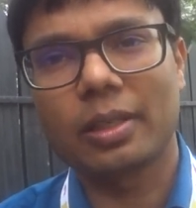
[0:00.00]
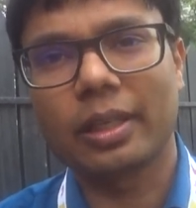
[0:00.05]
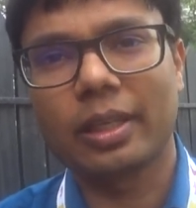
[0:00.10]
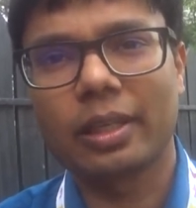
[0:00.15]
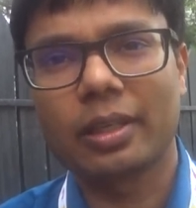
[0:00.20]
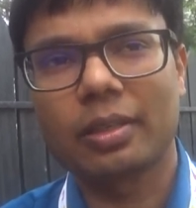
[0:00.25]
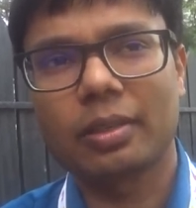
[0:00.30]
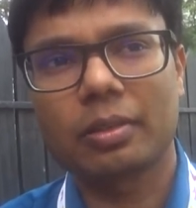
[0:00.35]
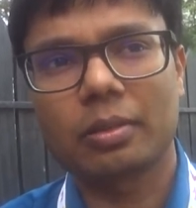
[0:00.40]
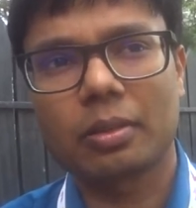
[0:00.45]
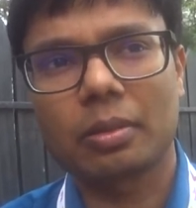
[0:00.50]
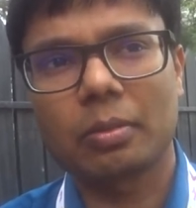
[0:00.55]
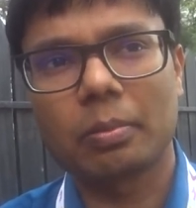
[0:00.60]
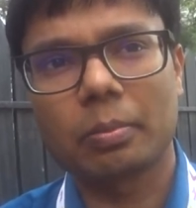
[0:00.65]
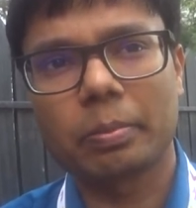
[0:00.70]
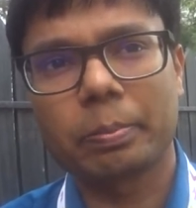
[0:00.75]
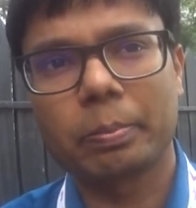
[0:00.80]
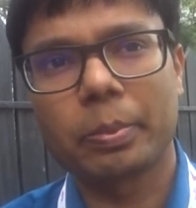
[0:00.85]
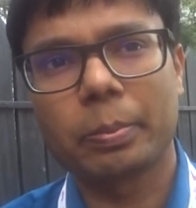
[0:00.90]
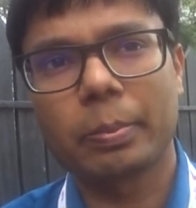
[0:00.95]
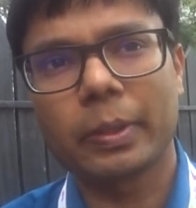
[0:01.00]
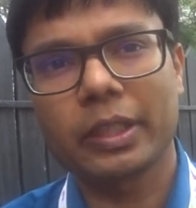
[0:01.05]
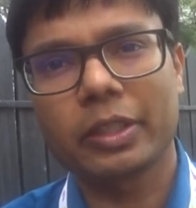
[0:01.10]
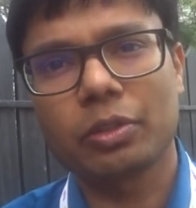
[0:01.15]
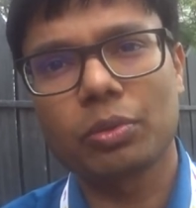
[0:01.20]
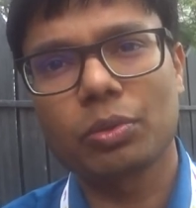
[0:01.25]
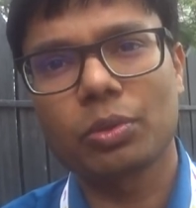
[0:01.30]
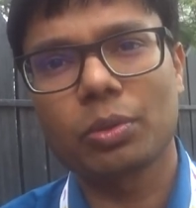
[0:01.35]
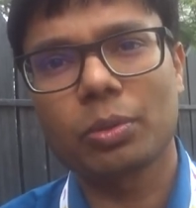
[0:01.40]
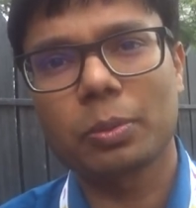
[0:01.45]
Like, but
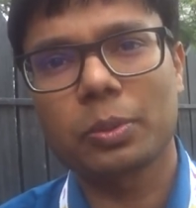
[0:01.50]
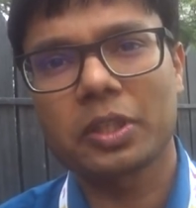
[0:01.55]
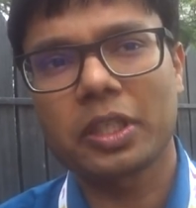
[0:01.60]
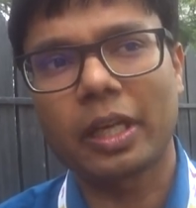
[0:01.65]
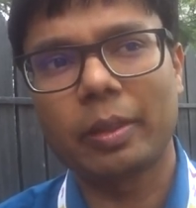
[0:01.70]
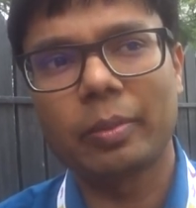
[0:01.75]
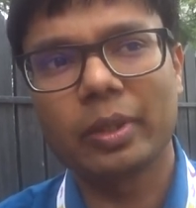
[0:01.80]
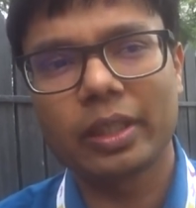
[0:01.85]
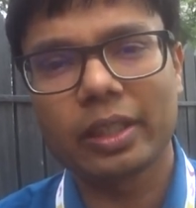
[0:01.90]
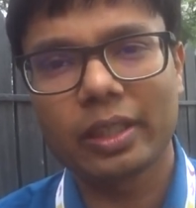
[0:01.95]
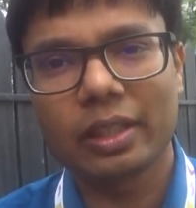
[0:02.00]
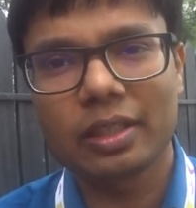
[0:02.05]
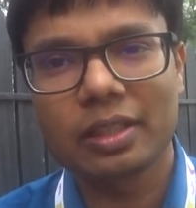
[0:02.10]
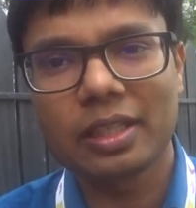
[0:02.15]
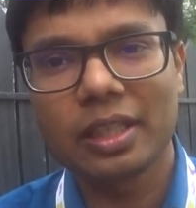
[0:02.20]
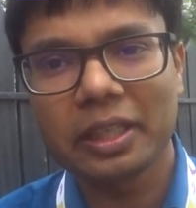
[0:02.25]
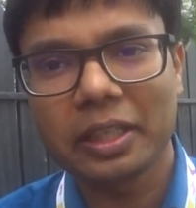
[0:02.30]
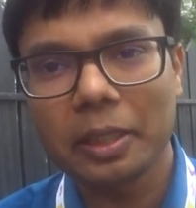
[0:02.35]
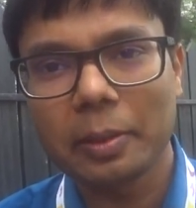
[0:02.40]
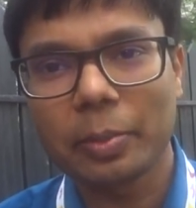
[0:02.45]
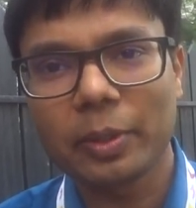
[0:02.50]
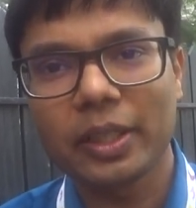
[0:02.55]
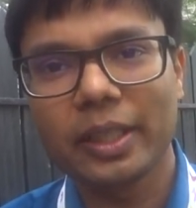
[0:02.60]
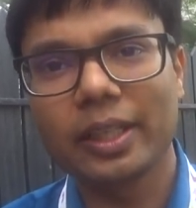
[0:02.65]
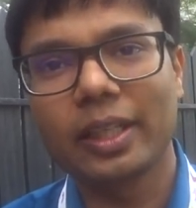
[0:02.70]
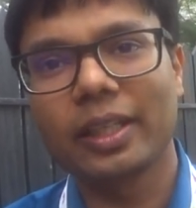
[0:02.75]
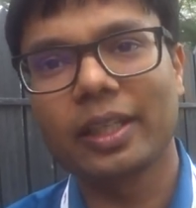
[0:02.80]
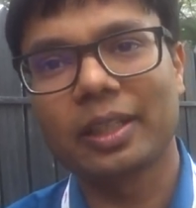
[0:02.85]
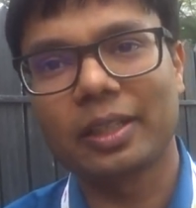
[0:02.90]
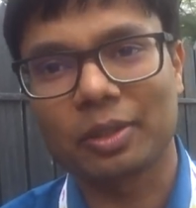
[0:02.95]
you simultaneously keep
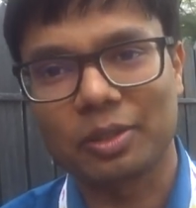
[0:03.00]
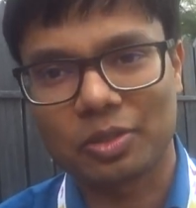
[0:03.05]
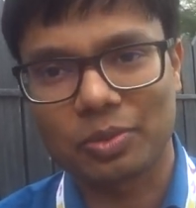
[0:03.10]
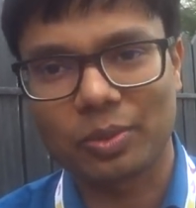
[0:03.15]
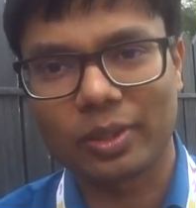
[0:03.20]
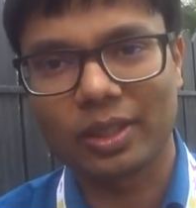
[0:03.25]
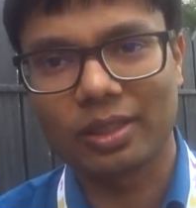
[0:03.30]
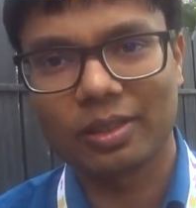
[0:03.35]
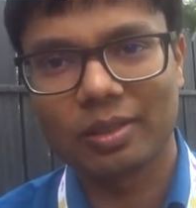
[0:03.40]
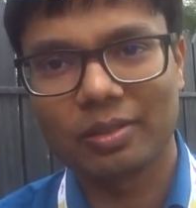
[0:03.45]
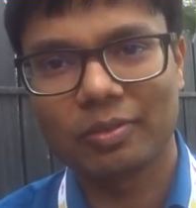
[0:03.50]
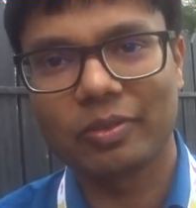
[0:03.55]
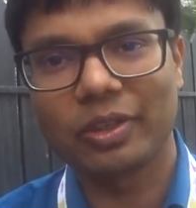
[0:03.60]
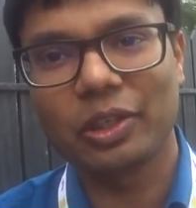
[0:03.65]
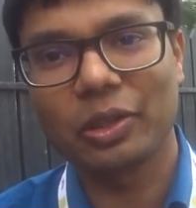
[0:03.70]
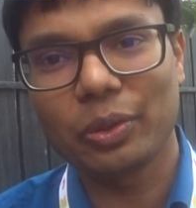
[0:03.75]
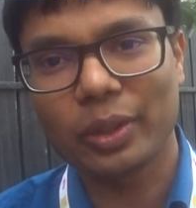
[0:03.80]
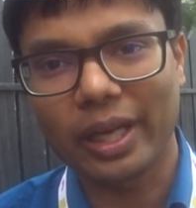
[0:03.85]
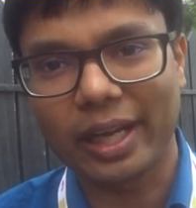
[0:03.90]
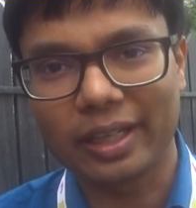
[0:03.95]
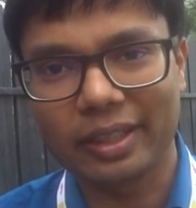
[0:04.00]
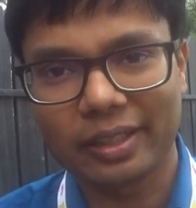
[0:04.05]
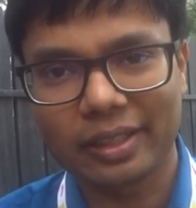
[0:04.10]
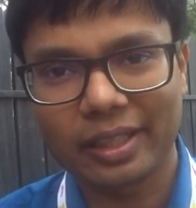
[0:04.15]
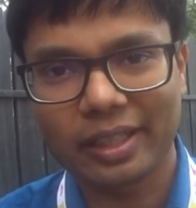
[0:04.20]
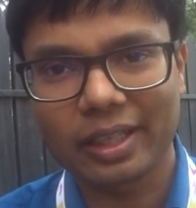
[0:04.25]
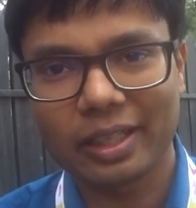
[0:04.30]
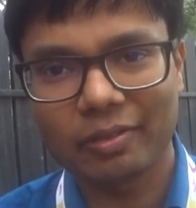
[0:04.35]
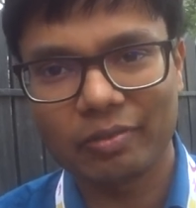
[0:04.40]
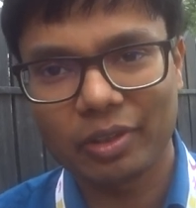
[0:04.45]
reading it as well. When you're
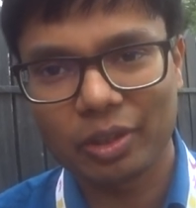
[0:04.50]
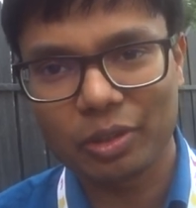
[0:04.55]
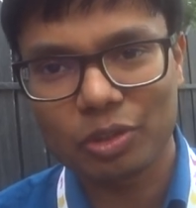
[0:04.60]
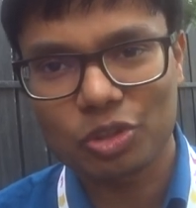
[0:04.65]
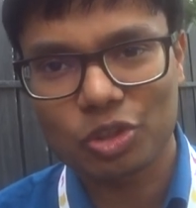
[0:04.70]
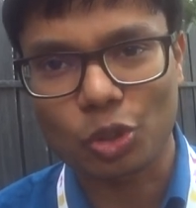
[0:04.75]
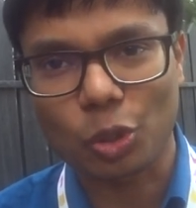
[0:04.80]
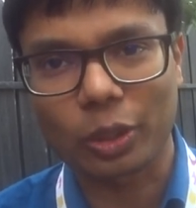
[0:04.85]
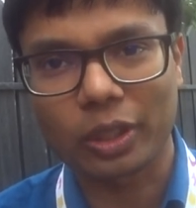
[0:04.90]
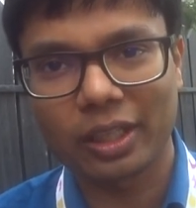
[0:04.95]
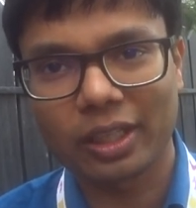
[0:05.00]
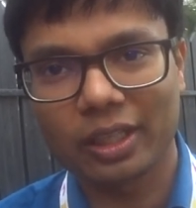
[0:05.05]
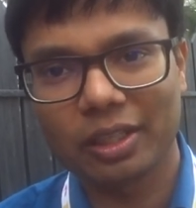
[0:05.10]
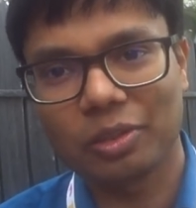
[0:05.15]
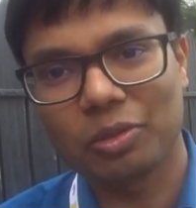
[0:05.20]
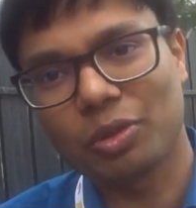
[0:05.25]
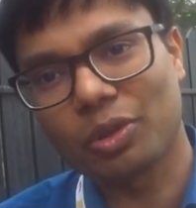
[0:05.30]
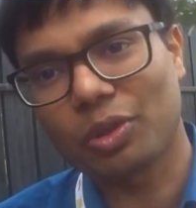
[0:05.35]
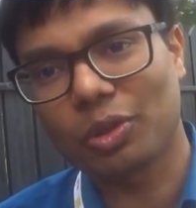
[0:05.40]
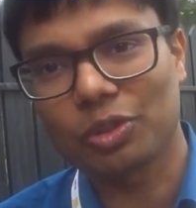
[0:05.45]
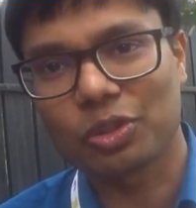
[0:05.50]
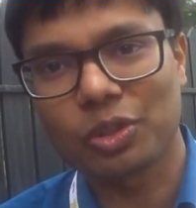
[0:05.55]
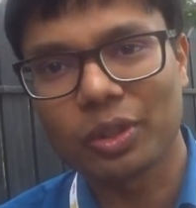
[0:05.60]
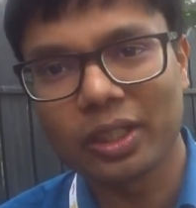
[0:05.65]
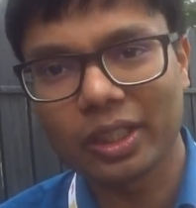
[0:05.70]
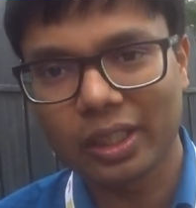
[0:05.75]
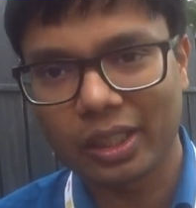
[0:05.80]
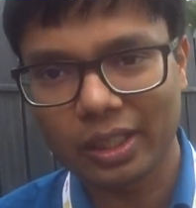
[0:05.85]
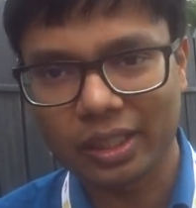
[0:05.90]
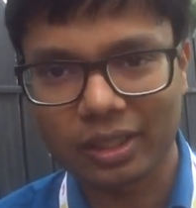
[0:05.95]
editing and when you're sorting it, you're also
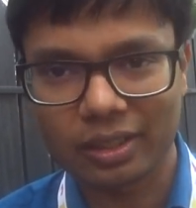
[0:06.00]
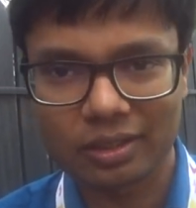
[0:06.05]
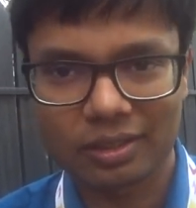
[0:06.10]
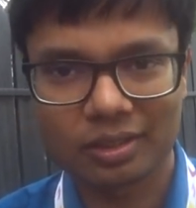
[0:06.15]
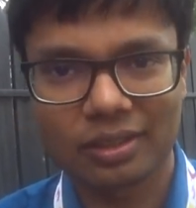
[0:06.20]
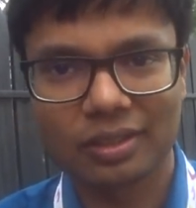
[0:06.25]
reading it.